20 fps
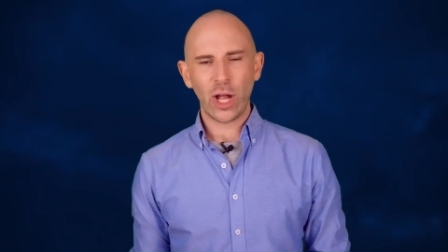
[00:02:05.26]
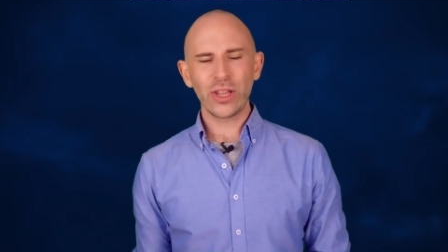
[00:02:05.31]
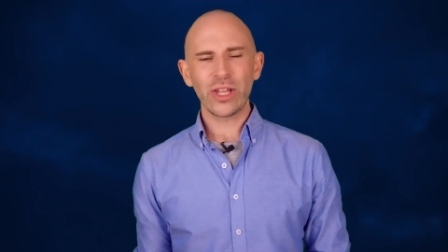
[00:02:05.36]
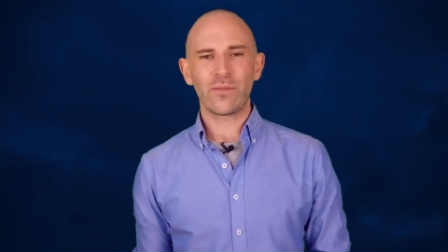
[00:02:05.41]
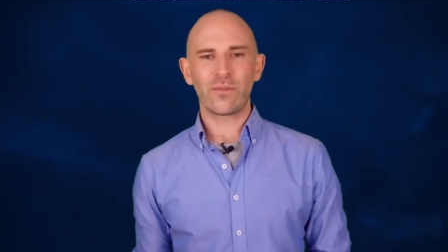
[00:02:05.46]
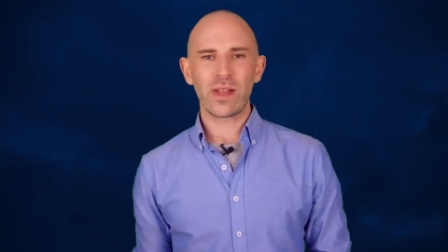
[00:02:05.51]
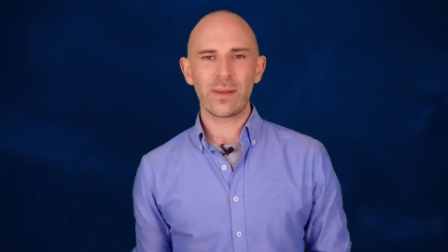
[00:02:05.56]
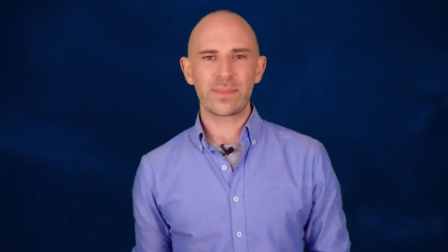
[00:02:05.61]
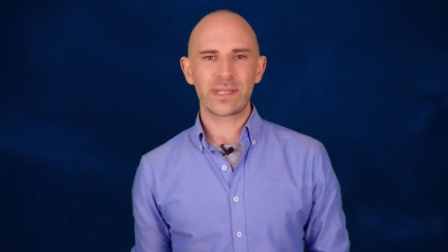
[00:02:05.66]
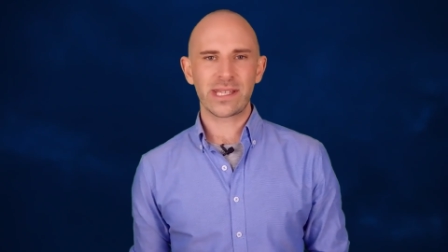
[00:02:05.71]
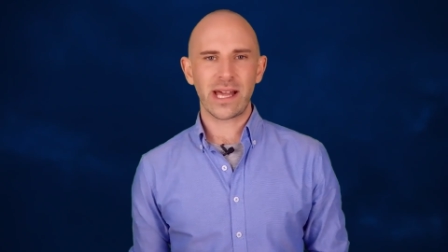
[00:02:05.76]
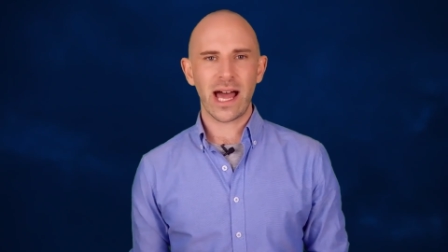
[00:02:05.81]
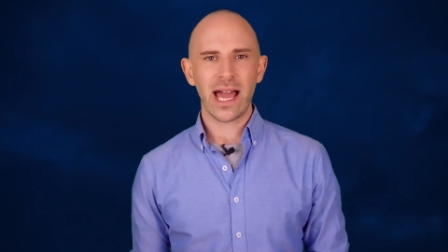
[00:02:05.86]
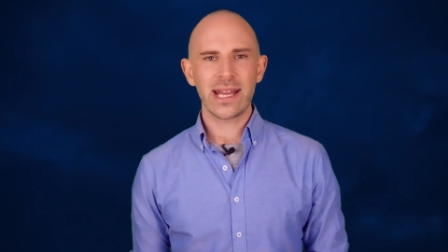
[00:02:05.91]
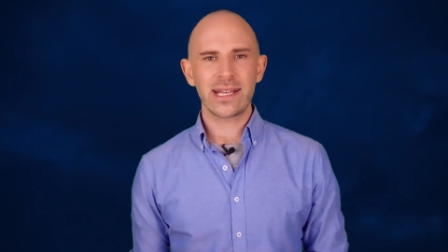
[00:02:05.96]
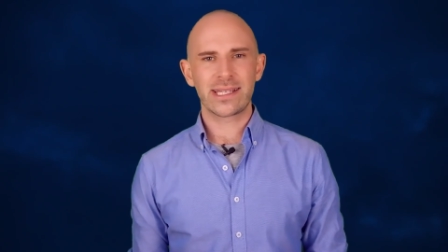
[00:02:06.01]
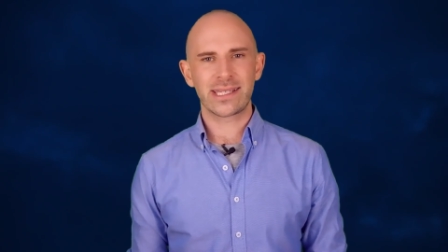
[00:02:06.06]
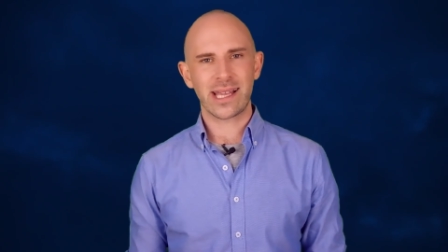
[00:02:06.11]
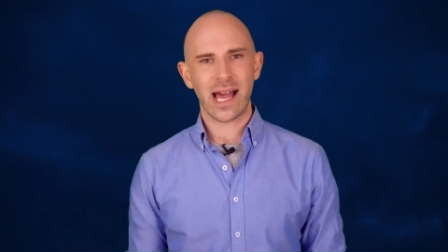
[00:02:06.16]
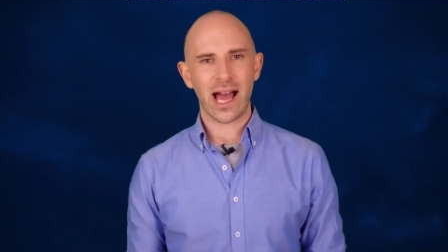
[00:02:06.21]
On the flip
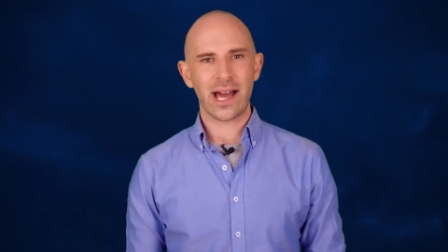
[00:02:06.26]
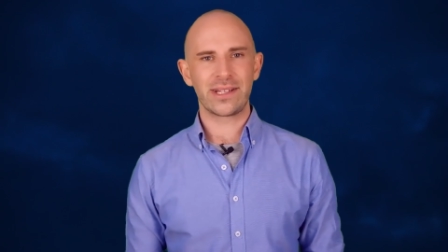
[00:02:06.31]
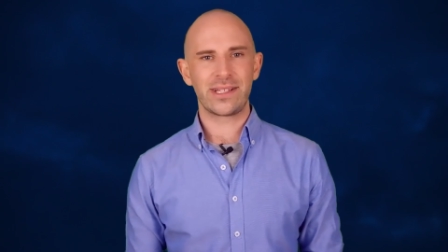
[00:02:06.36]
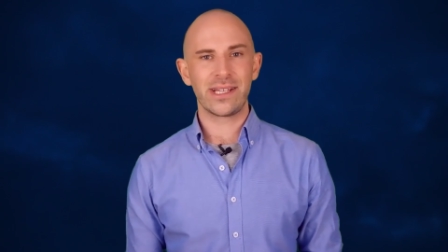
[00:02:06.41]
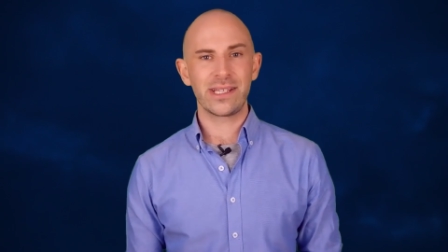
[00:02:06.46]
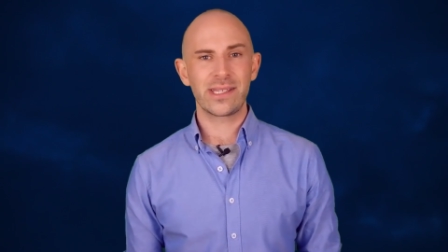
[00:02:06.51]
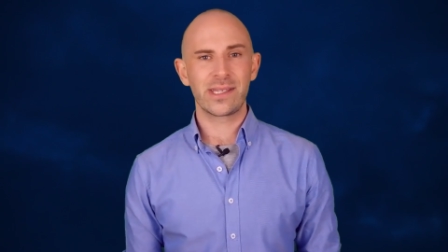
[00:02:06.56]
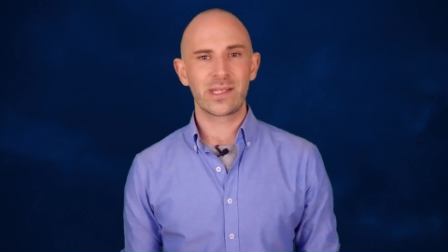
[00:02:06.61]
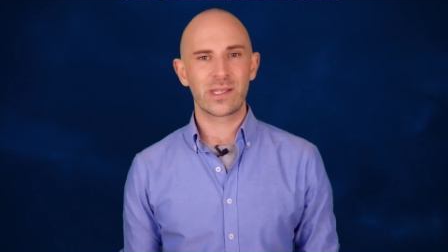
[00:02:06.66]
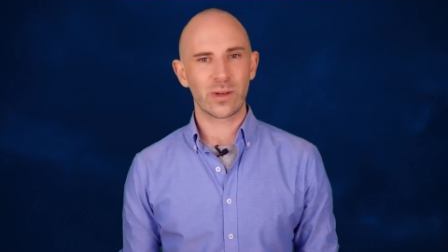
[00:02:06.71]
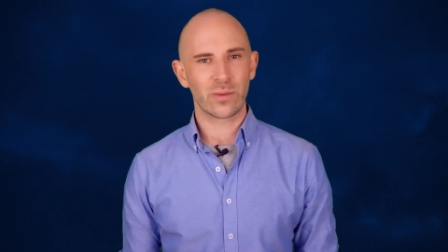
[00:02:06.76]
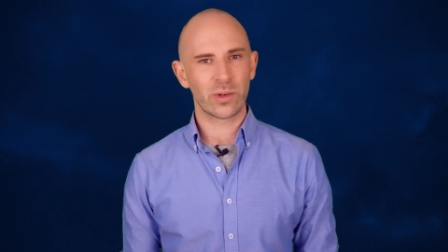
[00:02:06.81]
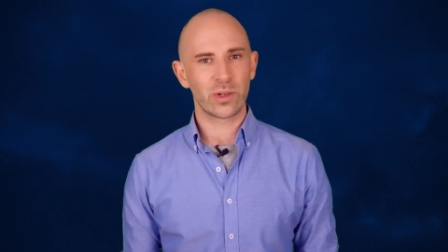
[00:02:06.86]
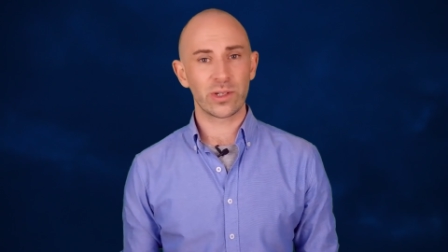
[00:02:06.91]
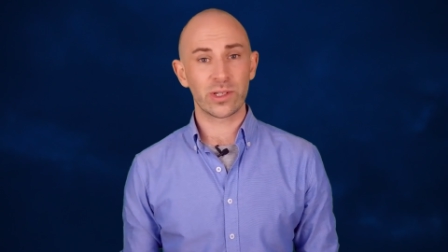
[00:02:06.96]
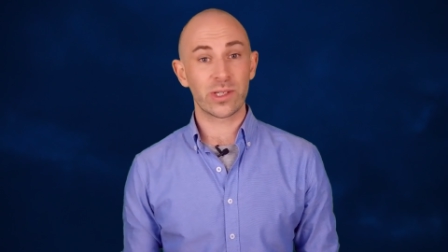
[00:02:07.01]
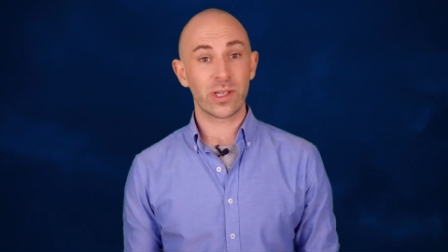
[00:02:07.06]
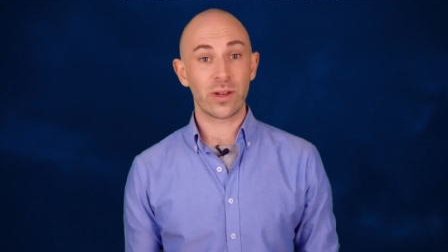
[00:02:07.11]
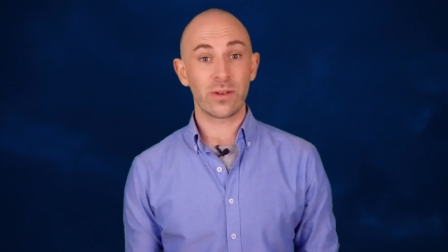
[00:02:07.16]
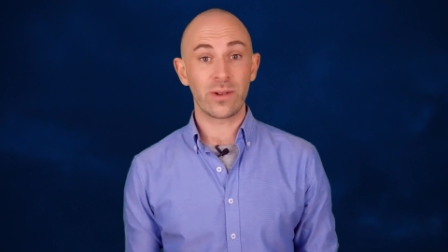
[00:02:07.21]
side, scientists are
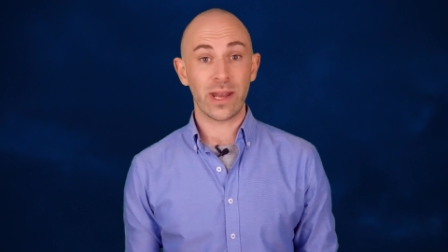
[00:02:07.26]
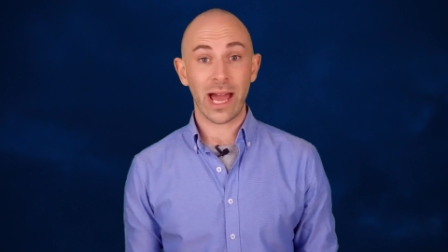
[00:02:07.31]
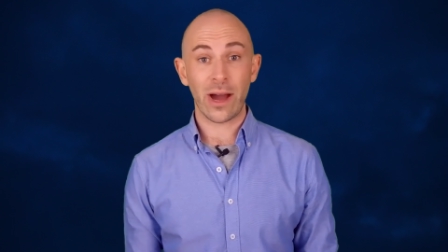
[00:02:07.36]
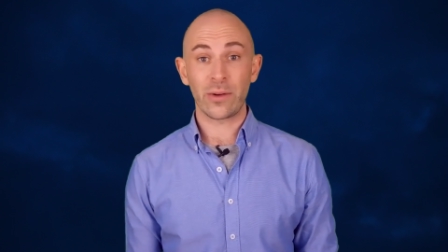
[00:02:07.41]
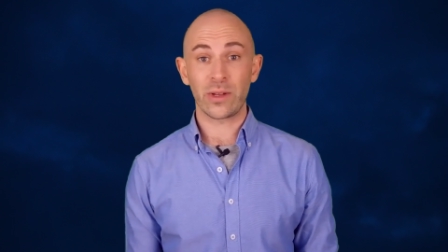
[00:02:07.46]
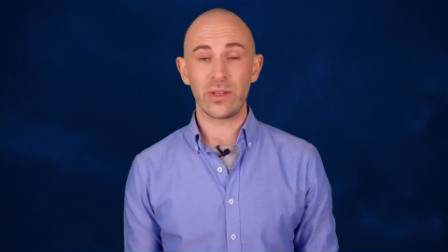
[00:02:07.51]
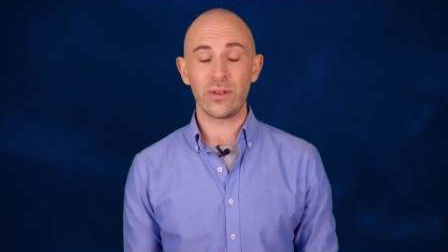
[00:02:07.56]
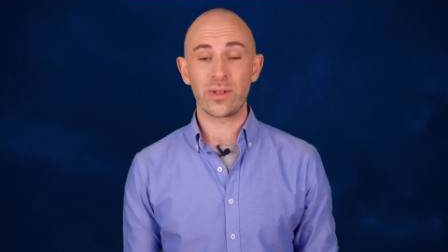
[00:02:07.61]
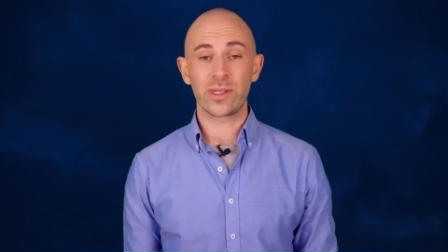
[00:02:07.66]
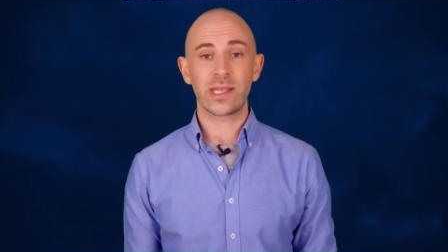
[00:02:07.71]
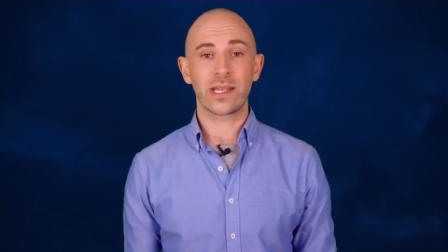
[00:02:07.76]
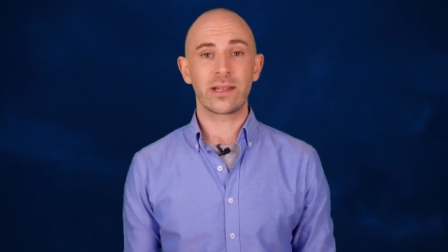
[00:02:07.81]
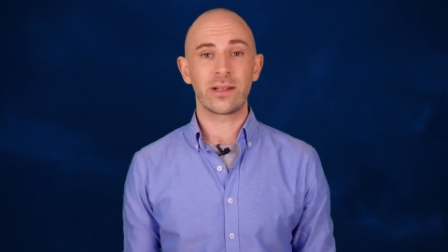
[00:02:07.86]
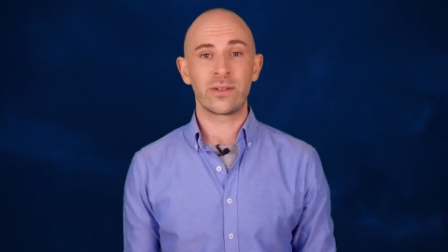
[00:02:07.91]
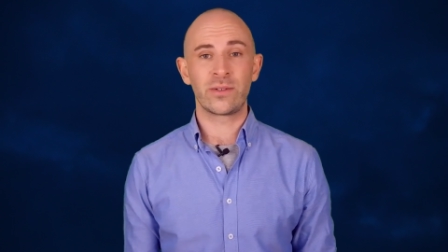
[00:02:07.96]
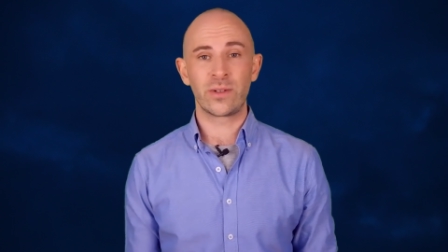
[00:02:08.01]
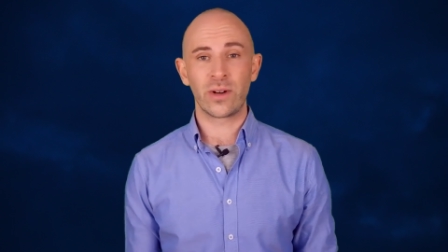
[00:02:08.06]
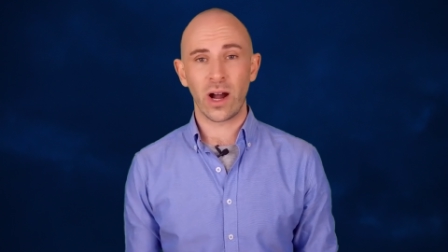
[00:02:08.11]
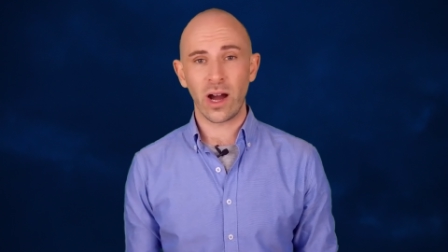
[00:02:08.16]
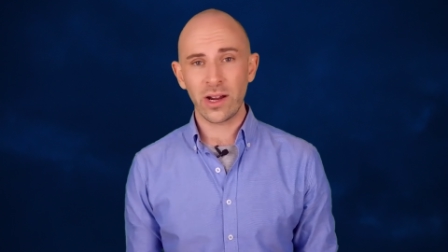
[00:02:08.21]
also now using a
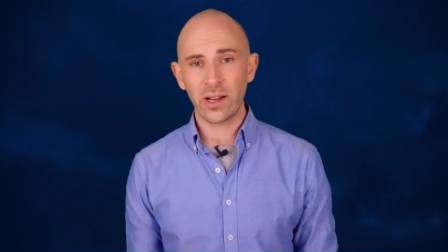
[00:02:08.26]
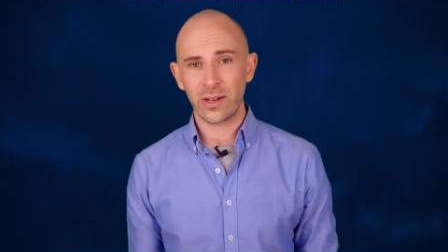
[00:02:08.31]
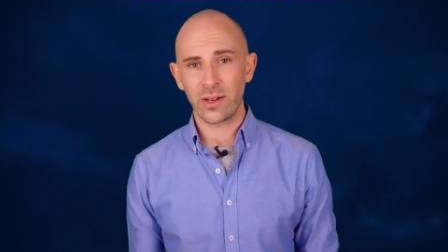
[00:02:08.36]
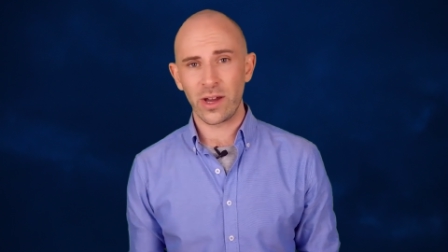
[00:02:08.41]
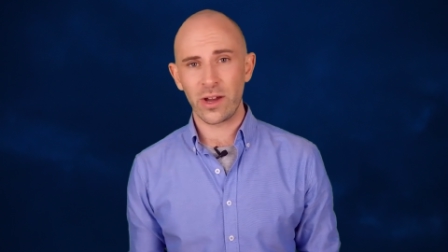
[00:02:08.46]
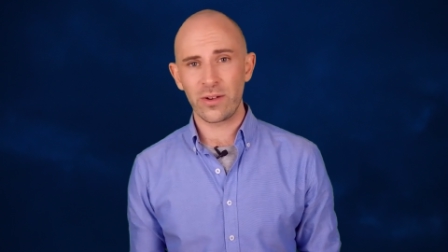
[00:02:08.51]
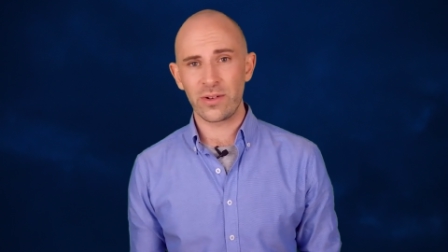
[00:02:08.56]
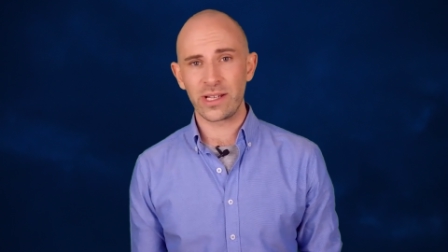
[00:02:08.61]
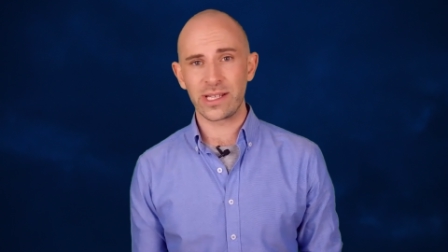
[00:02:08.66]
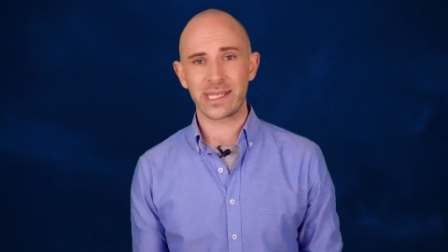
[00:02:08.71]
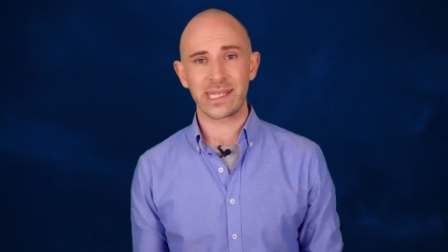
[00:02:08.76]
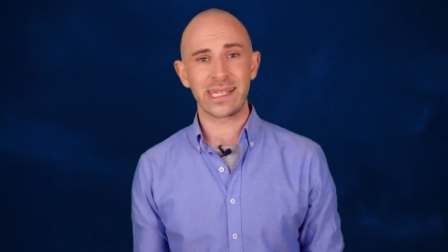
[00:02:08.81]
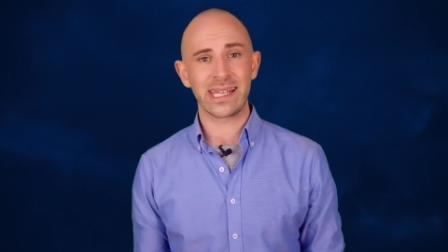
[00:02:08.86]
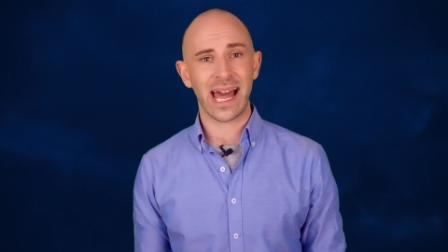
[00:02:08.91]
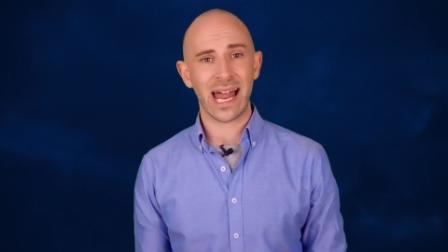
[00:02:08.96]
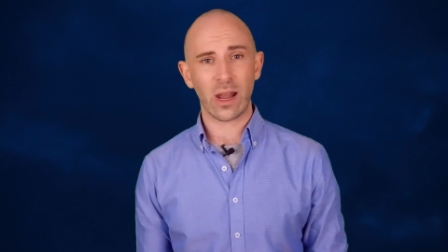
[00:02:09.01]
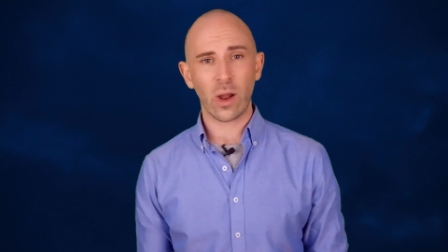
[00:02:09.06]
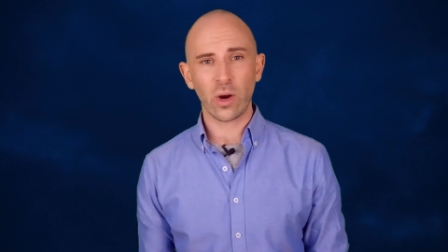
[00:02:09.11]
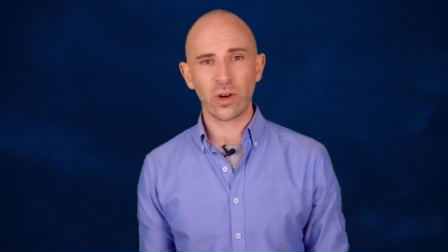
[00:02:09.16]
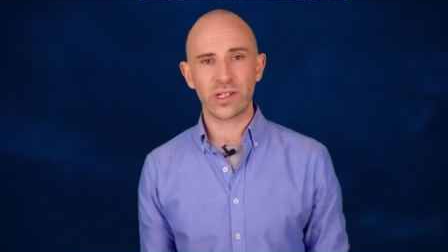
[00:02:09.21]
drug known as
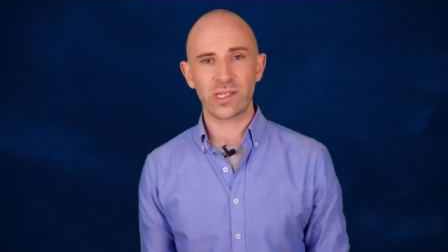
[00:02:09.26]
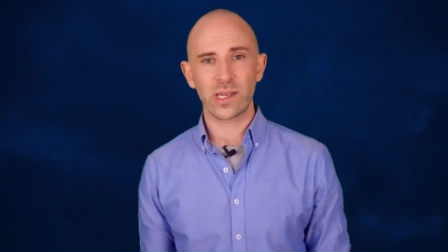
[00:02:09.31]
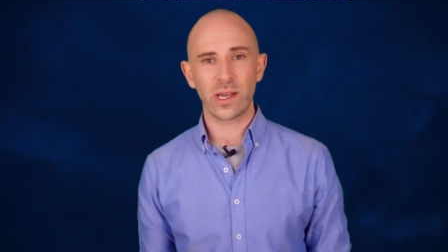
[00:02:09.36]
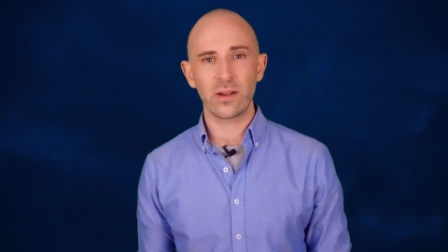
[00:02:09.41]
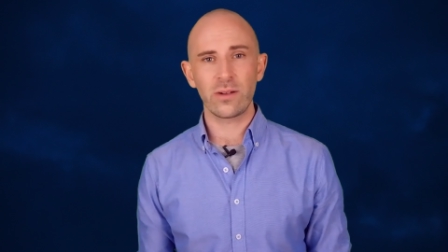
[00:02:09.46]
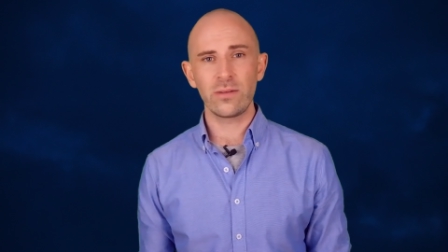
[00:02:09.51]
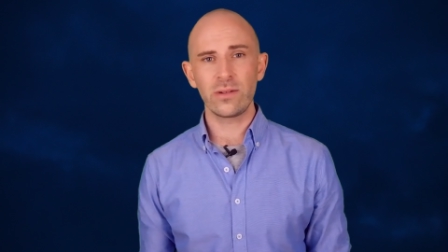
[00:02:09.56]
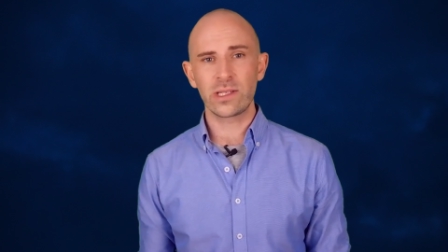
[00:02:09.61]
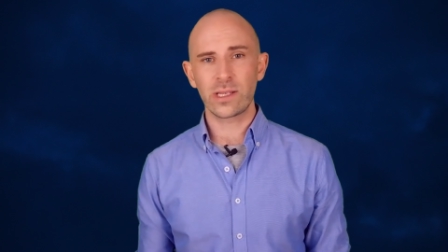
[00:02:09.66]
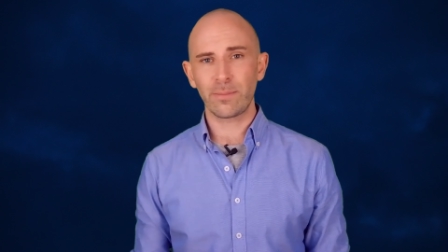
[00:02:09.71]
naloxone